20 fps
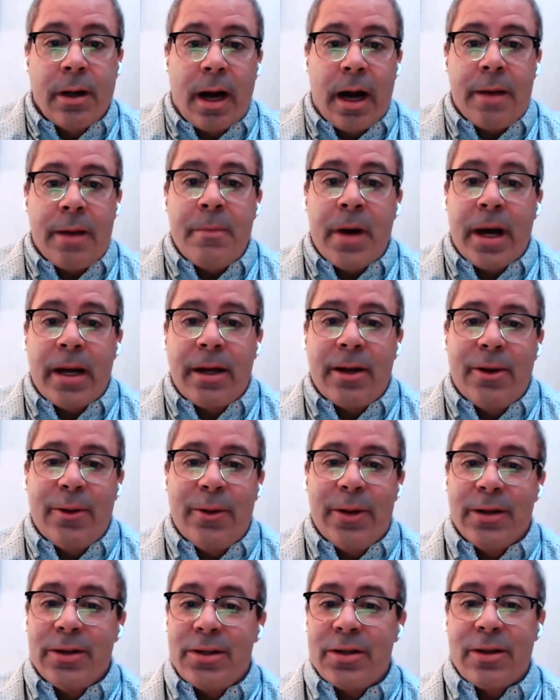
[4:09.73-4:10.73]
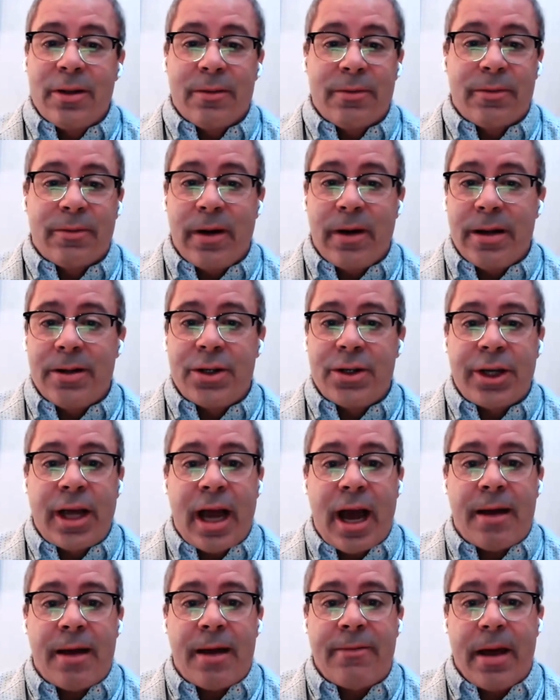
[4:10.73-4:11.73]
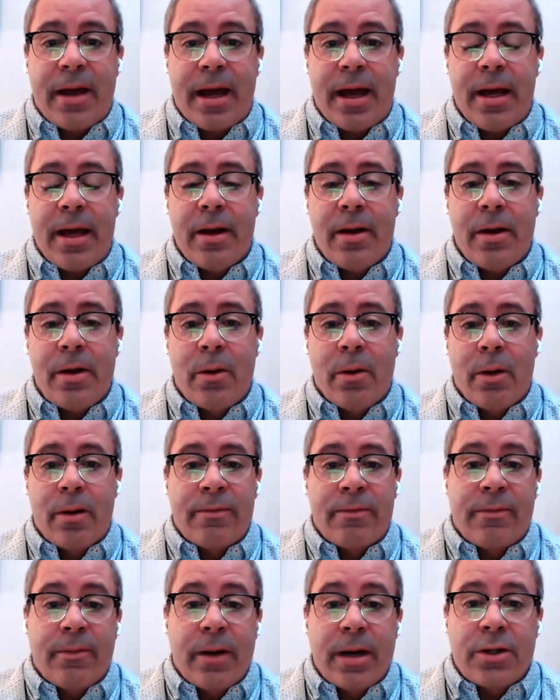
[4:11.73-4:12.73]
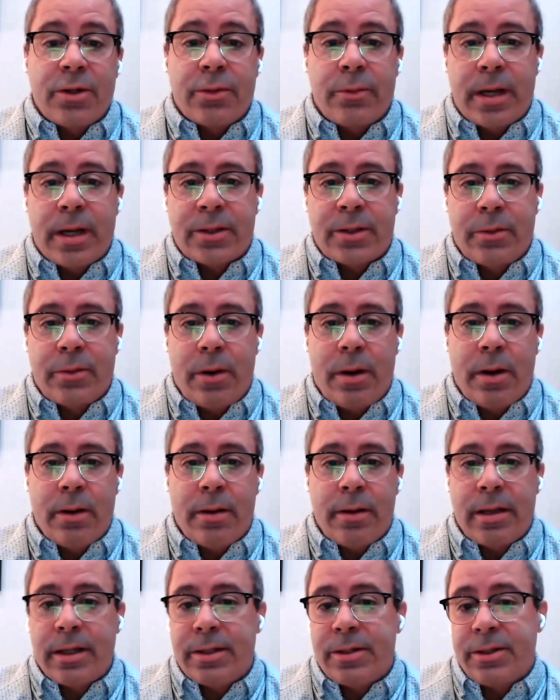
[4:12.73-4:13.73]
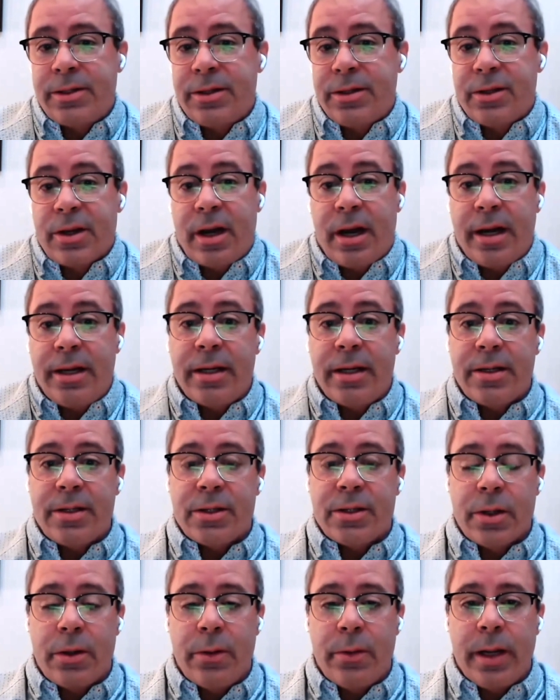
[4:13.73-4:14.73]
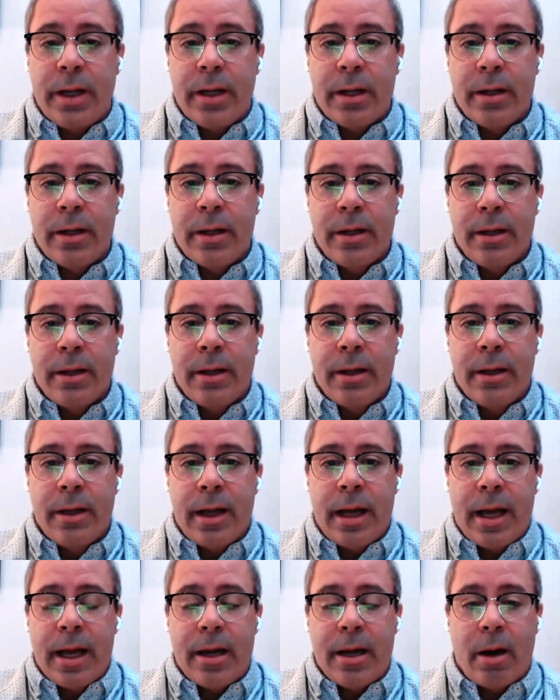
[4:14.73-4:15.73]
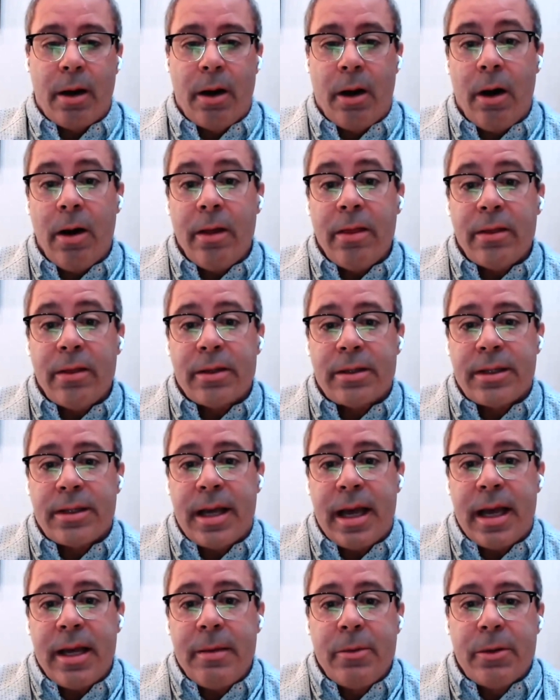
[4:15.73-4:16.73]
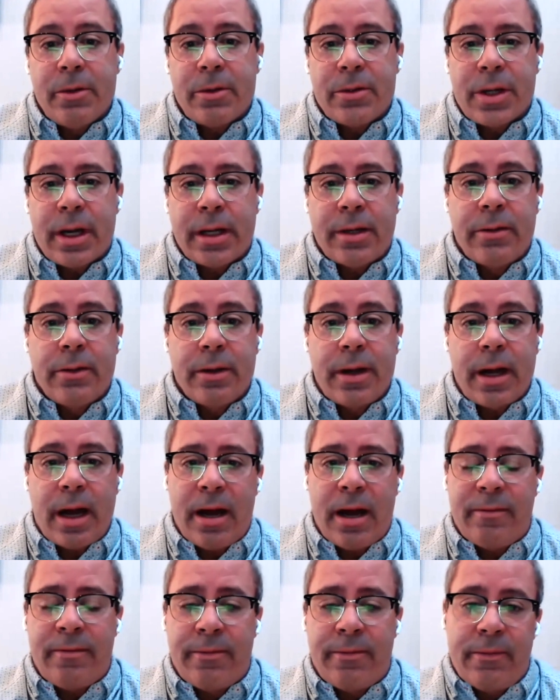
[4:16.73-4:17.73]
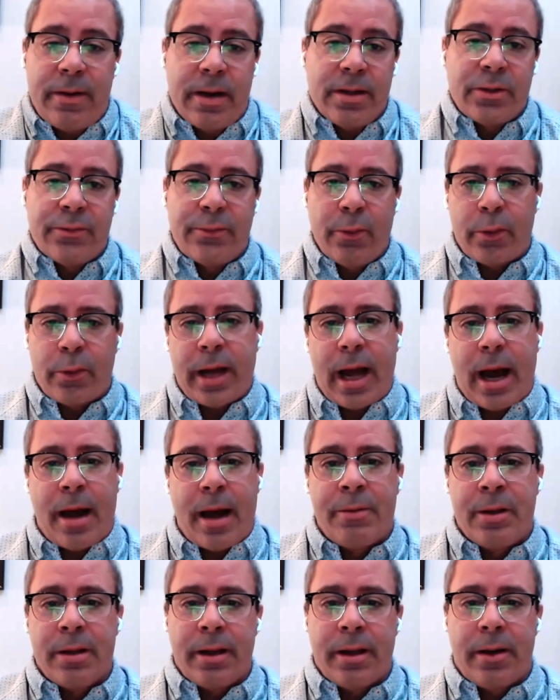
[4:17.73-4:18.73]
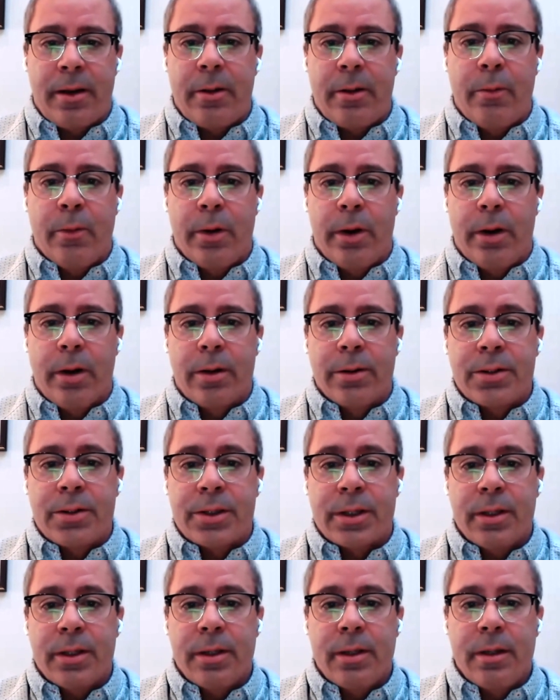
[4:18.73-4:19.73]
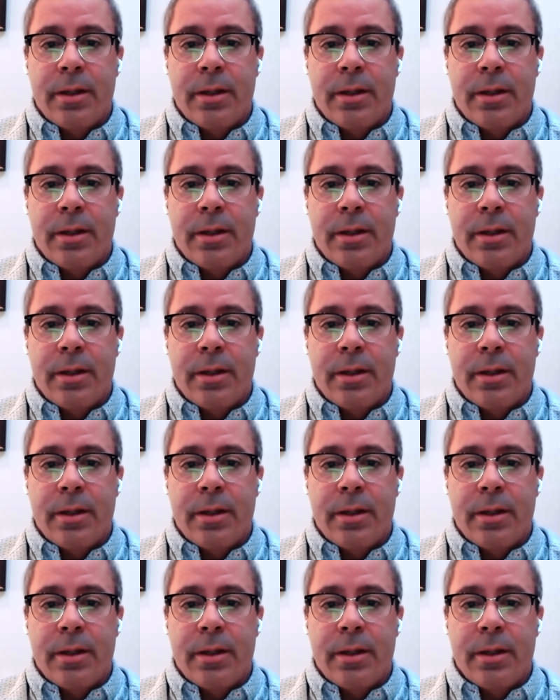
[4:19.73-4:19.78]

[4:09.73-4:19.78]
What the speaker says: I might go into the French cafe or a French restaurant that's designed in Zoe, and on the tables, I could have French vocabulary words.